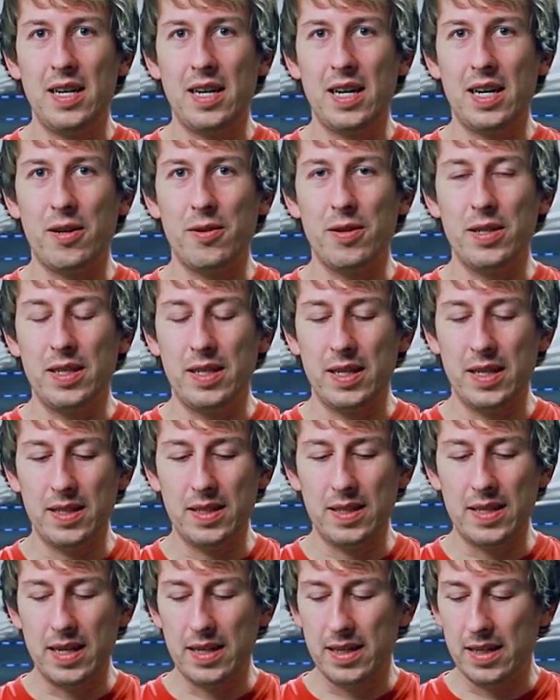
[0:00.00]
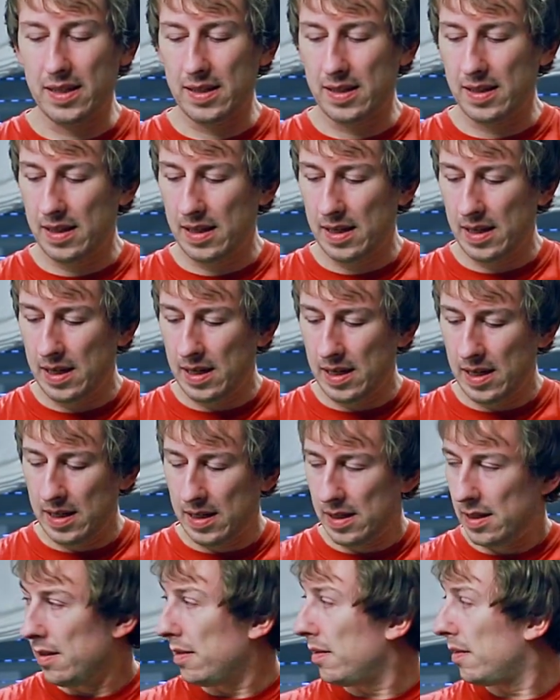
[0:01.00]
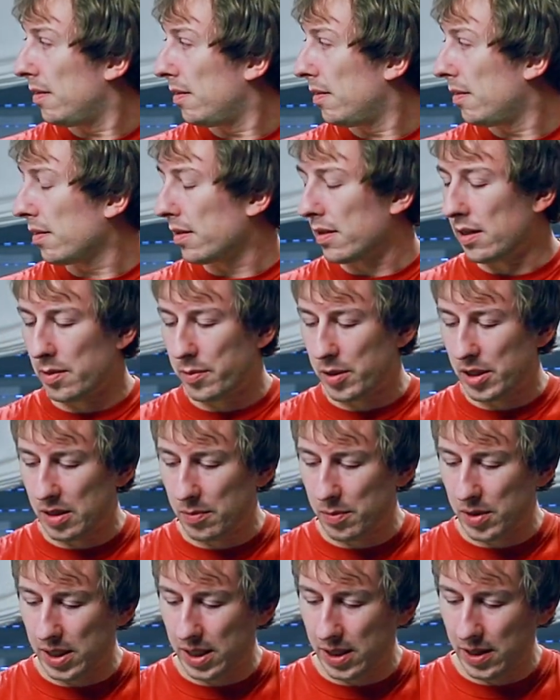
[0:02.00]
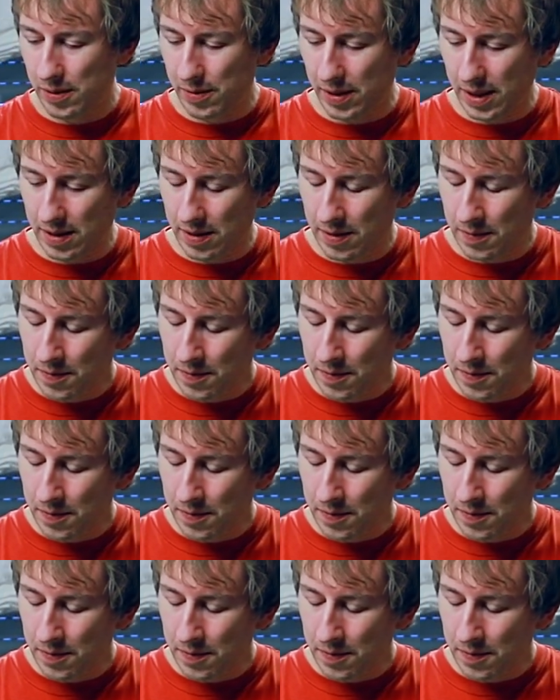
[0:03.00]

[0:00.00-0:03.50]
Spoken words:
how intense that is. Car passed by. Alright,